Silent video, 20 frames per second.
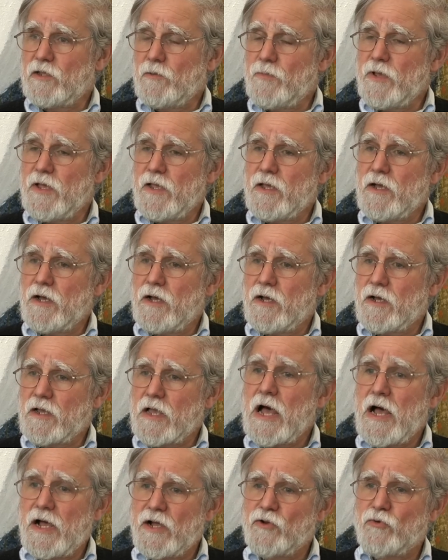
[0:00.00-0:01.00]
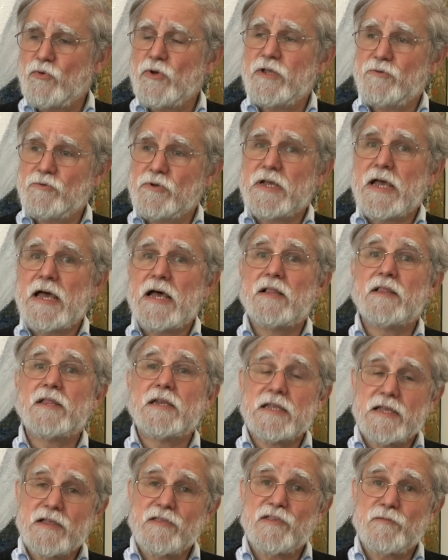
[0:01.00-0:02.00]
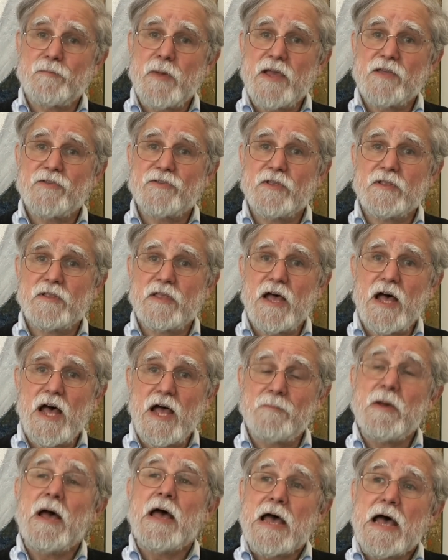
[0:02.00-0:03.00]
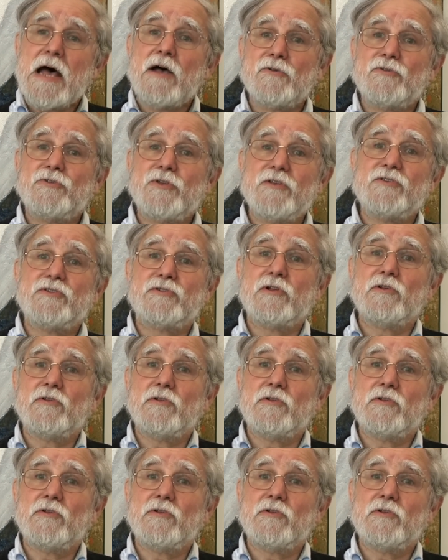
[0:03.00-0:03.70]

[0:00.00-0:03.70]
to be a concrete reality in space and time, how such